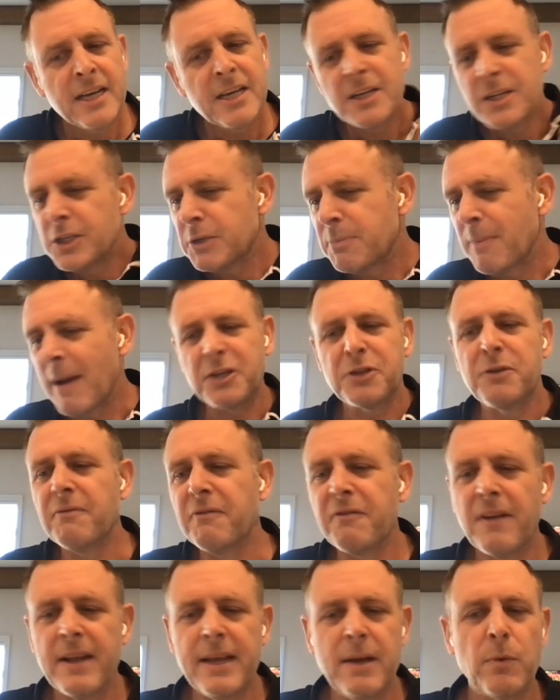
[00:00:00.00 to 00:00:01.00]
smashing
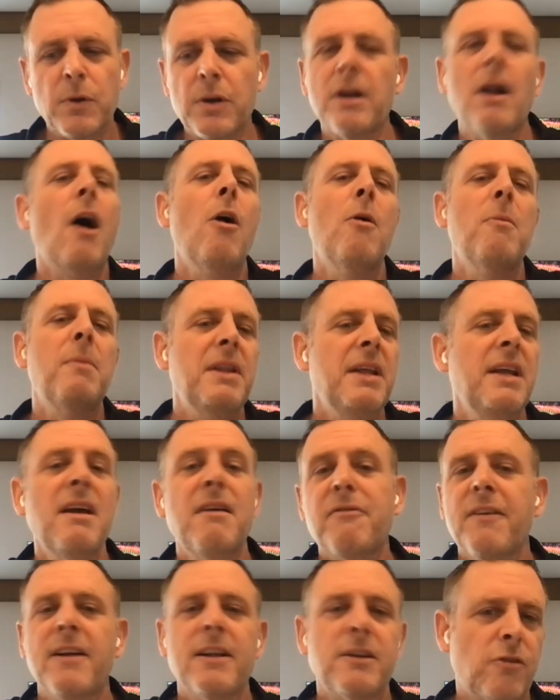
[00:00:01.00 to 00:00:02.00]
Fleetwood at home in the
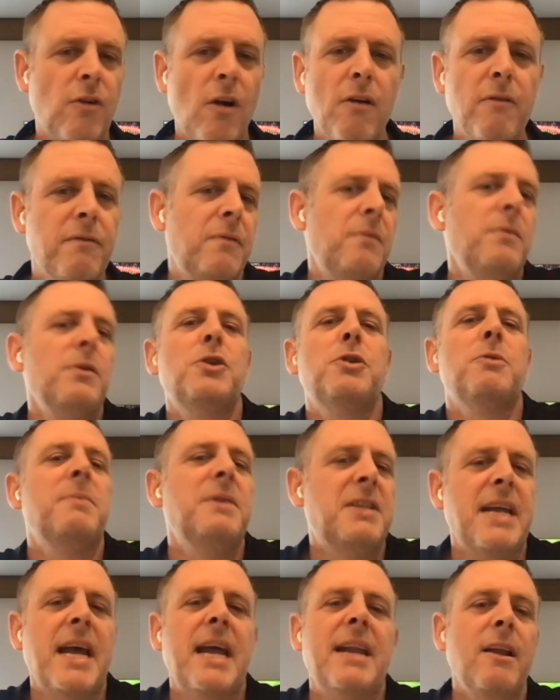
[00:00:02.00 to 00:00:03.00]
EFL Trophy, and you should be
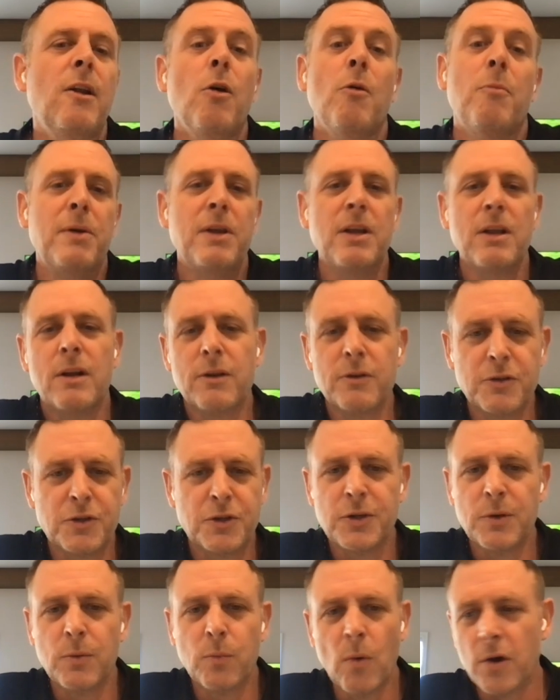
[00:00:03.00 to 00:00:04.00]
10-0 up, but you lose
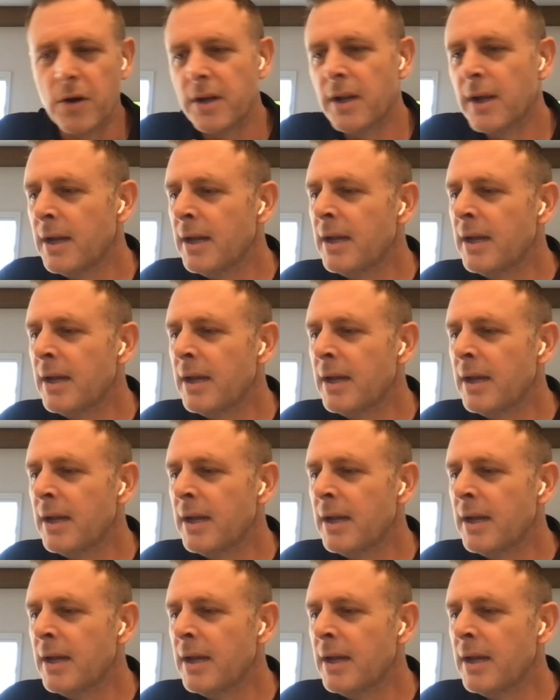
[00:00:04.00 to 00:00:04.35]
2-1.